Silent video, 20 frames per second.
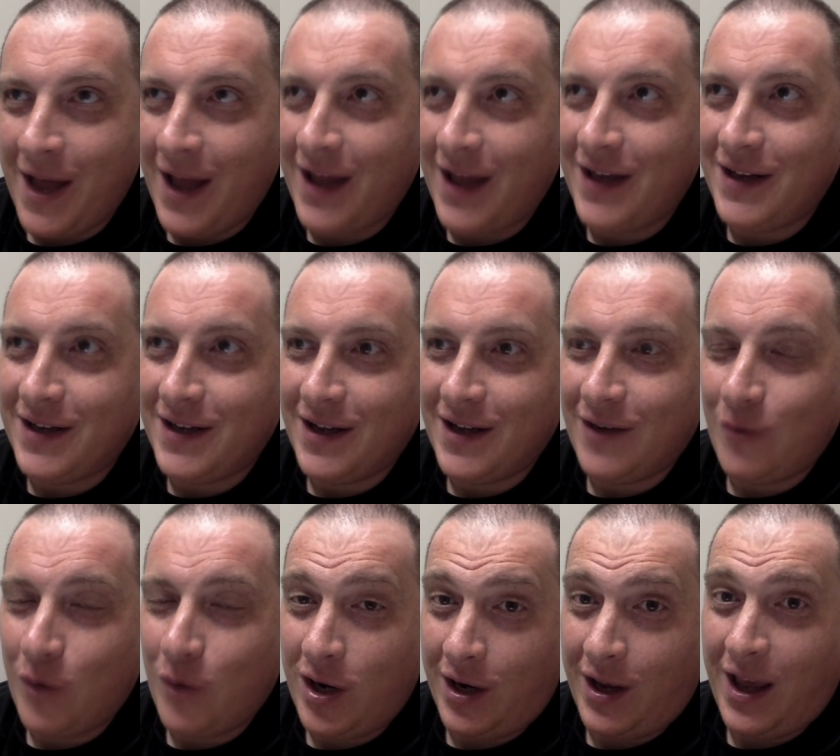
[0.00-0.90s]
And uh,
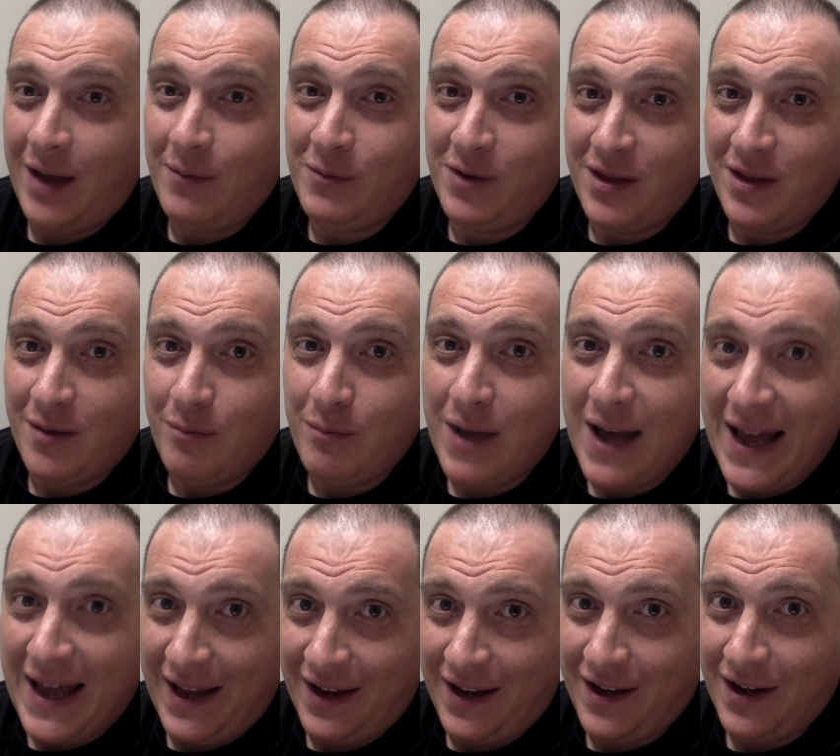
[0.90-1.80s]
when it came to the
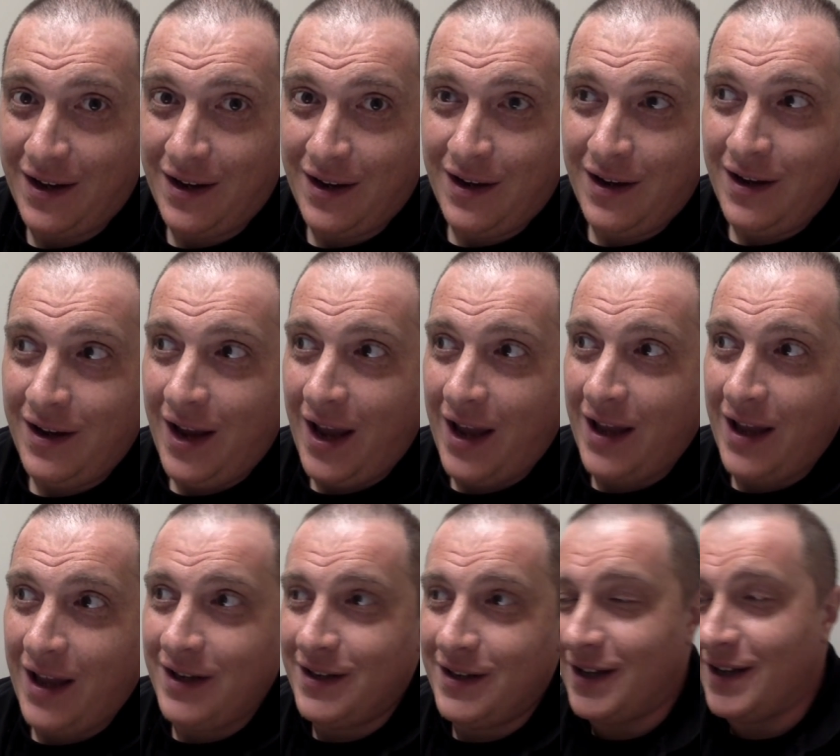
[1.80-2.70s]
bank
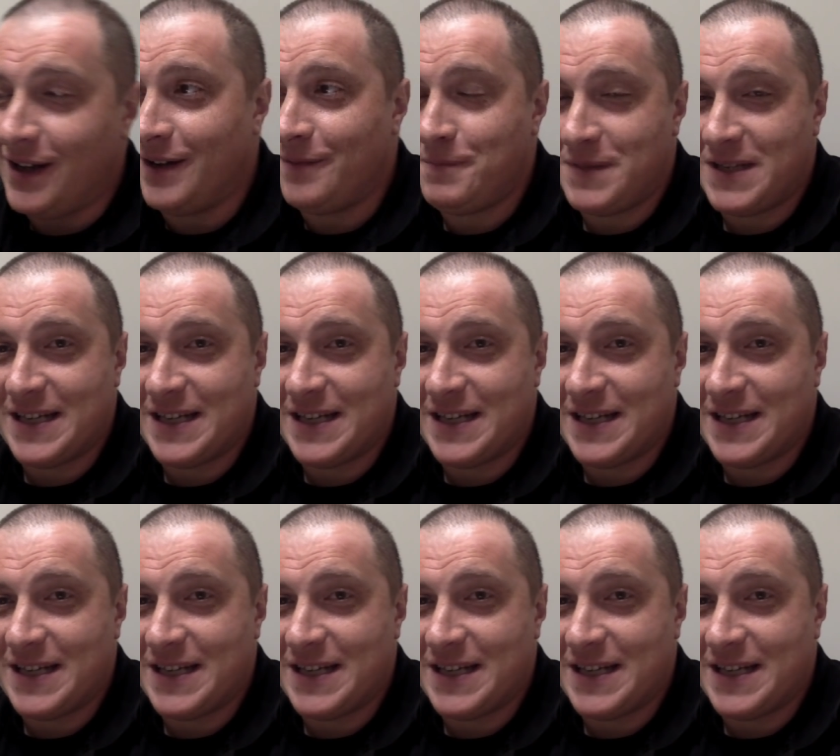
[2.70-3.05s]
and uh,